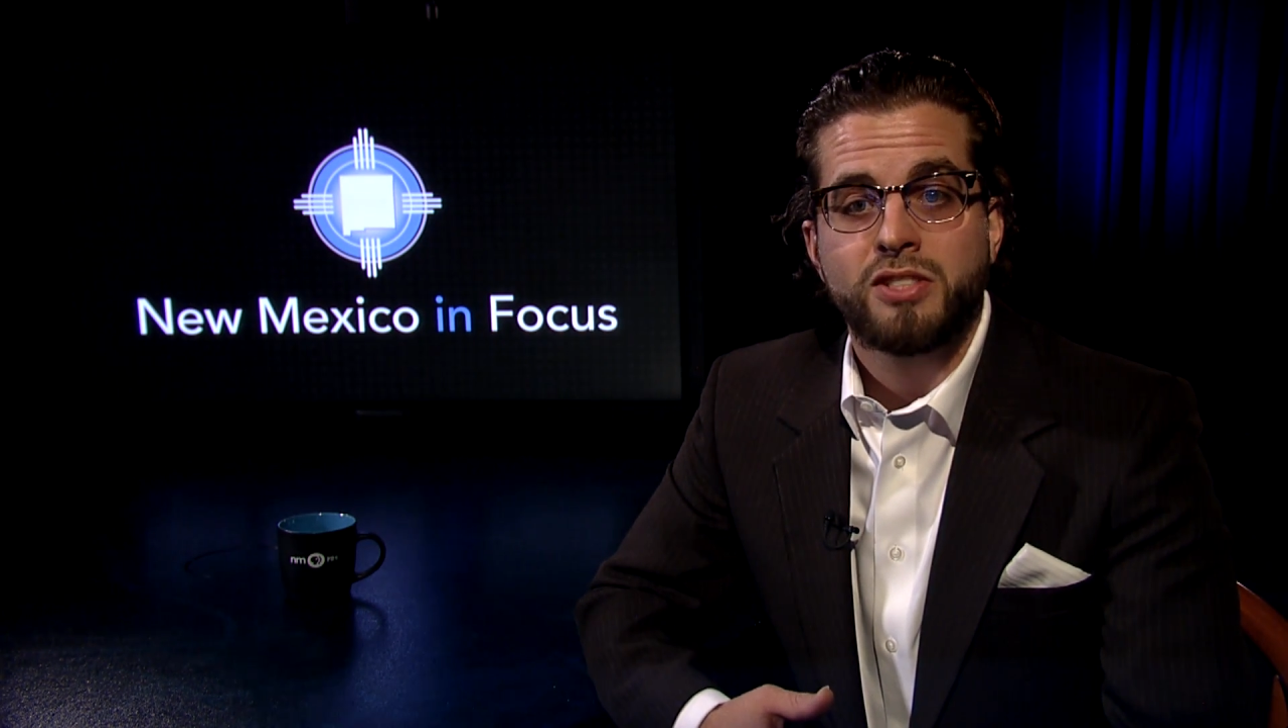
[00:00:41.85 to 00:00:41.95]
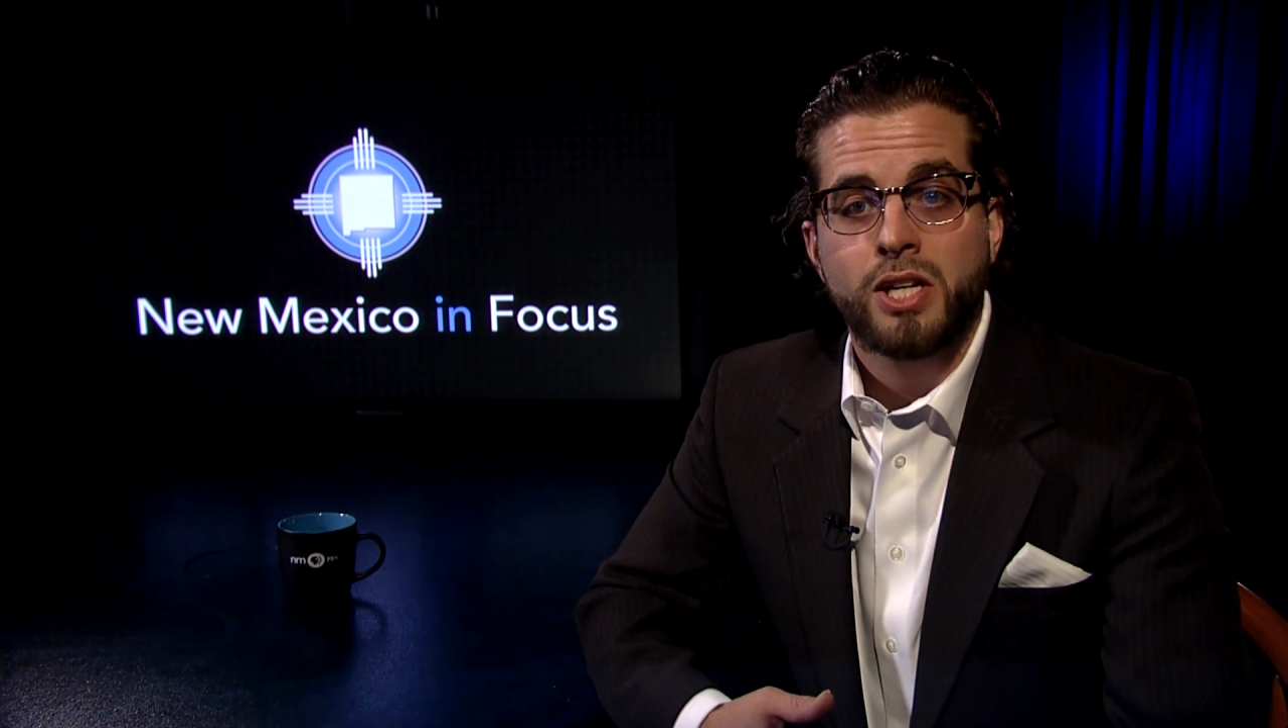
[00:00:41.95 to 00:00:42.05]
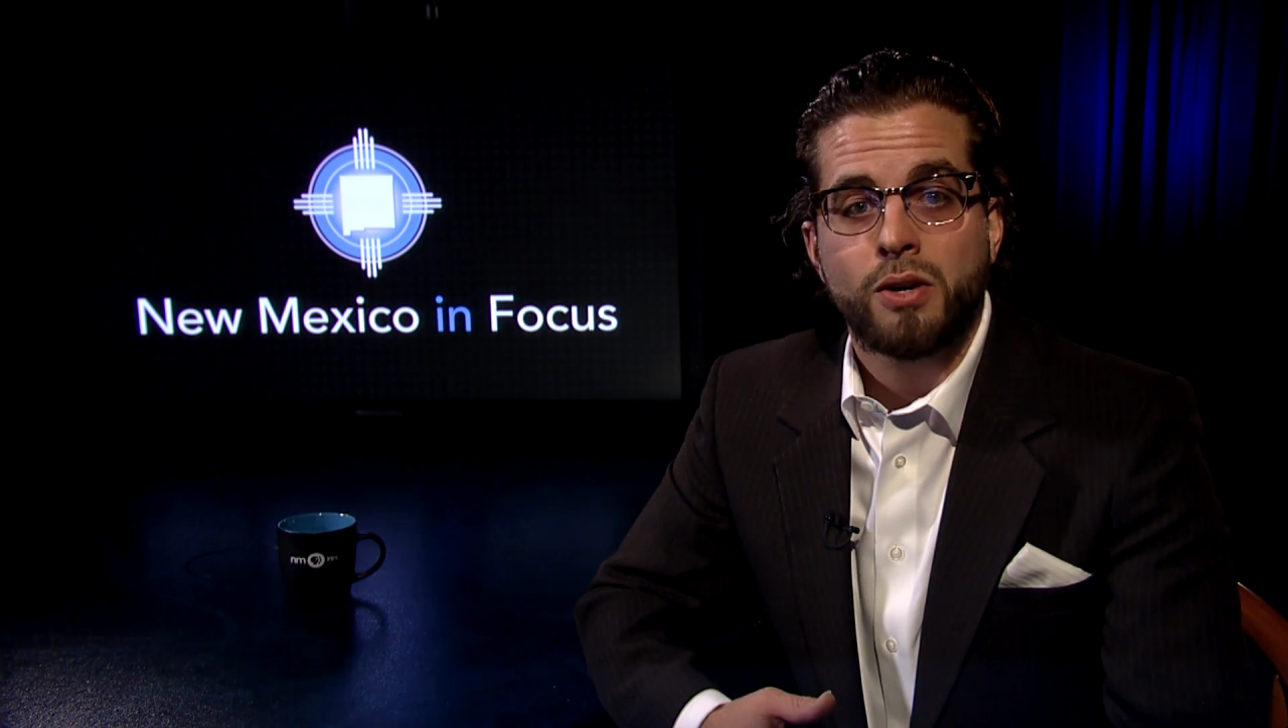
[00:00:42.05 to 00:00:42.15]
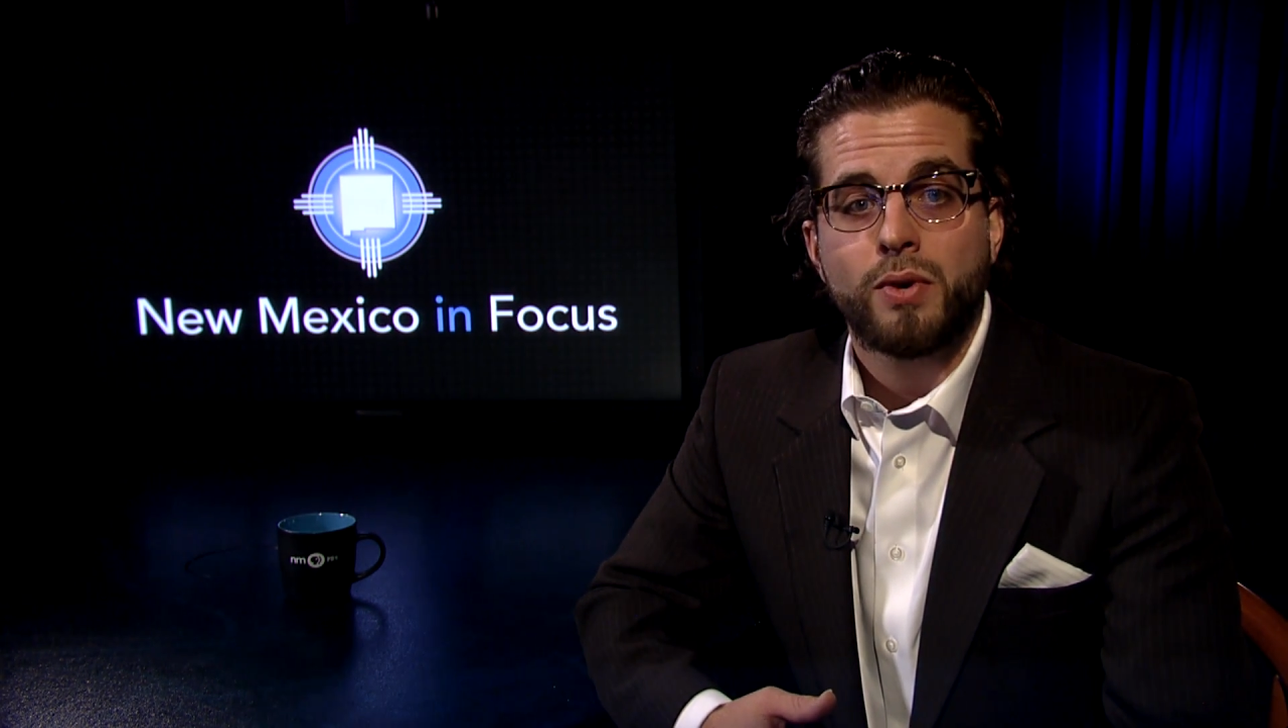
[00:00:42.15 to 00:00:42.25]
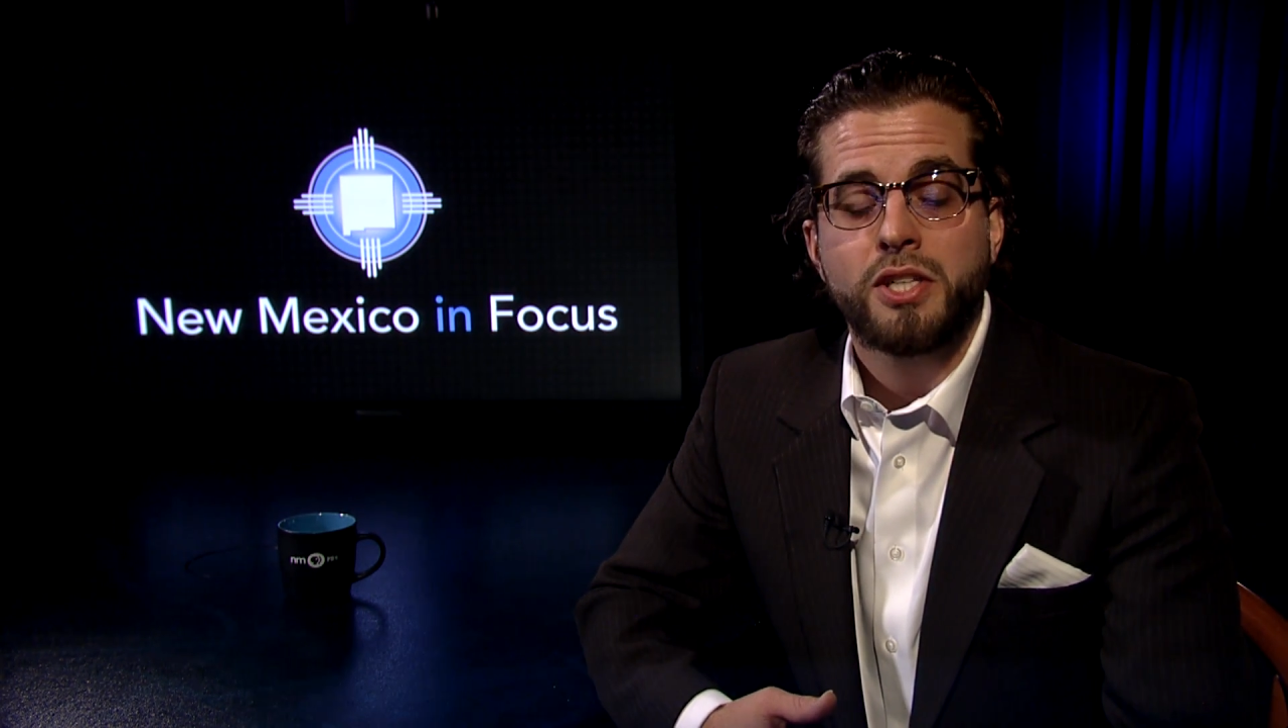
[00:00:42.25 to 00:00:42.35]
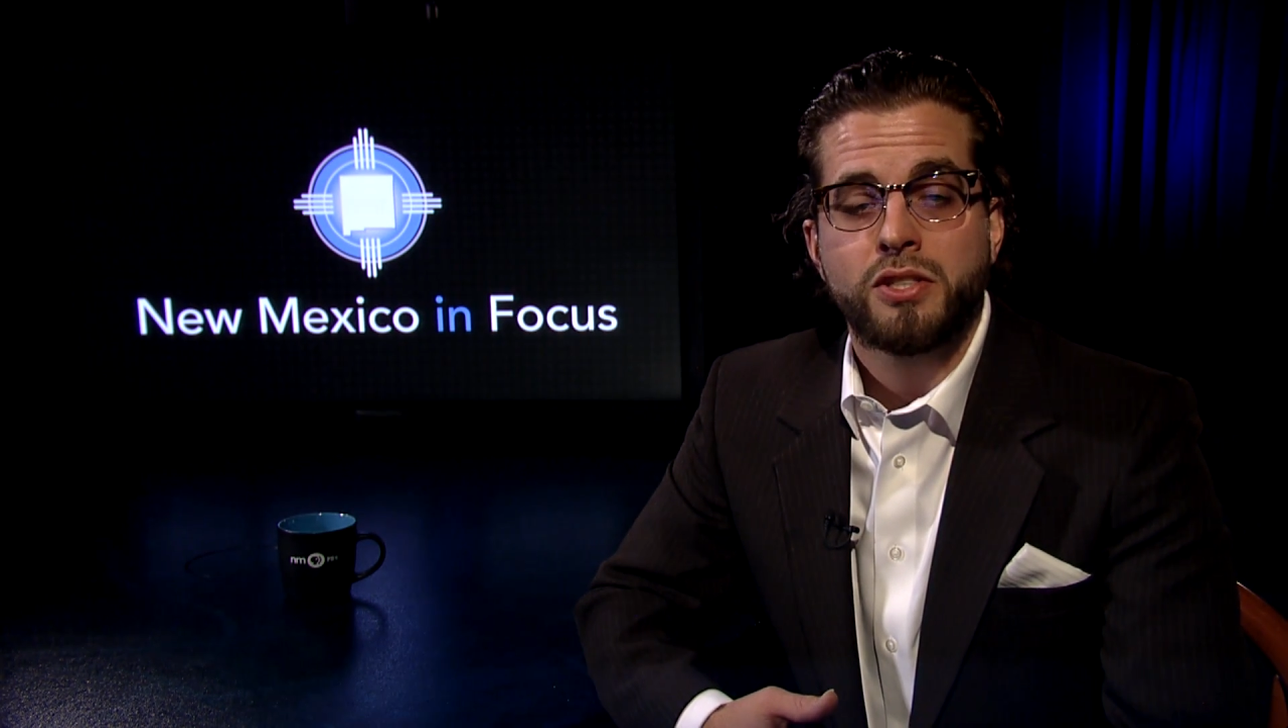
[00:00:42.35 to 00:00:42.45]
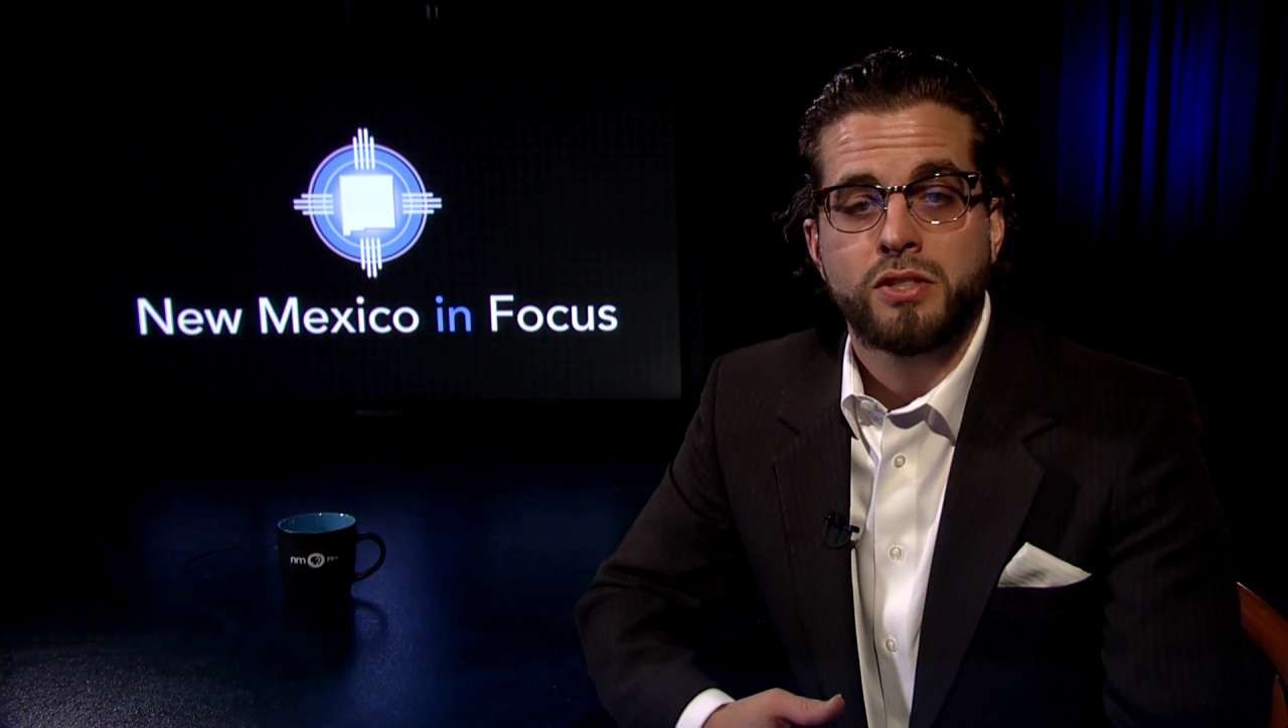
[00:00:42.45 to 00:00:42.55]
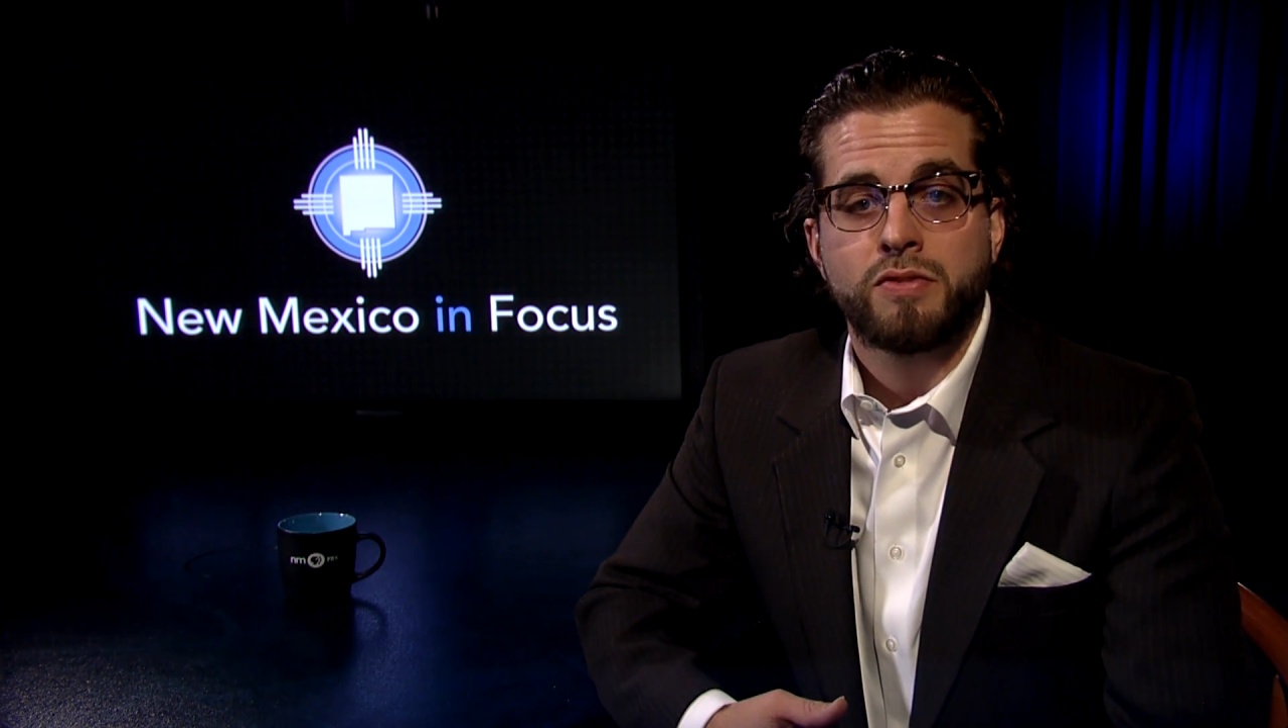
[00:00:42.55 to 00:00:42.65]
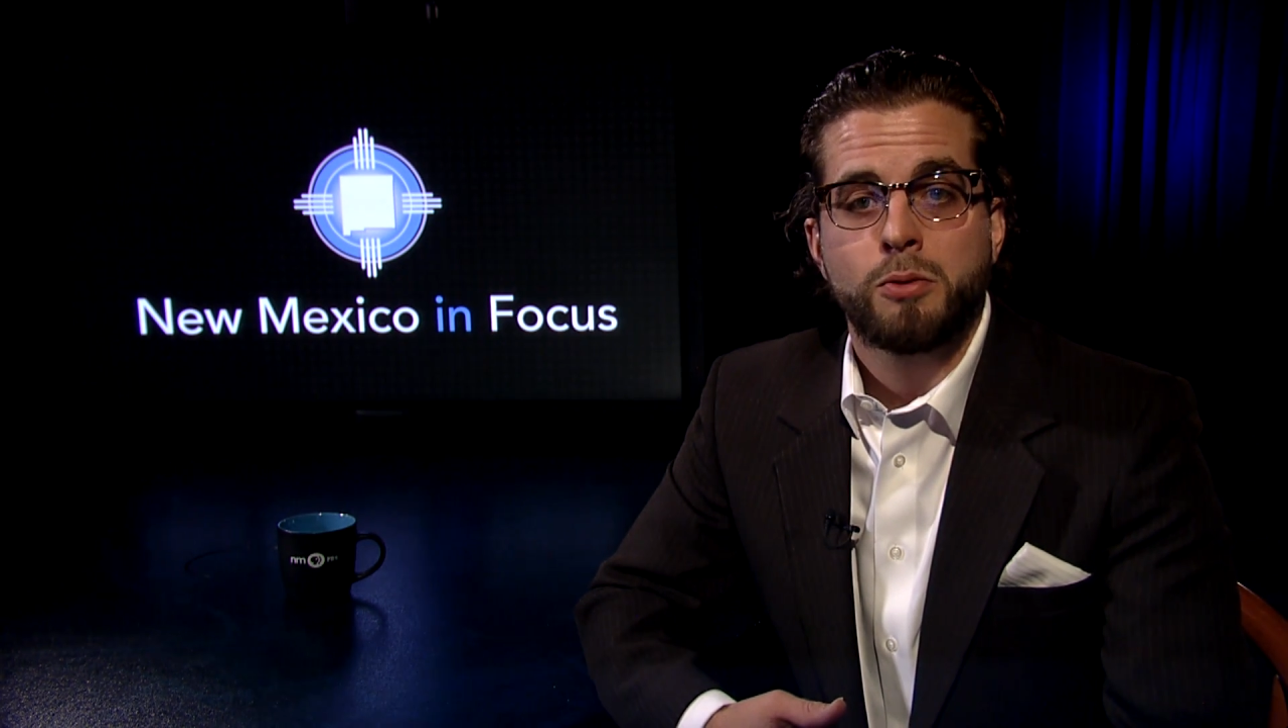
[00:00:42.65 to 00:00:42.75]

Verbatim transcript: generations of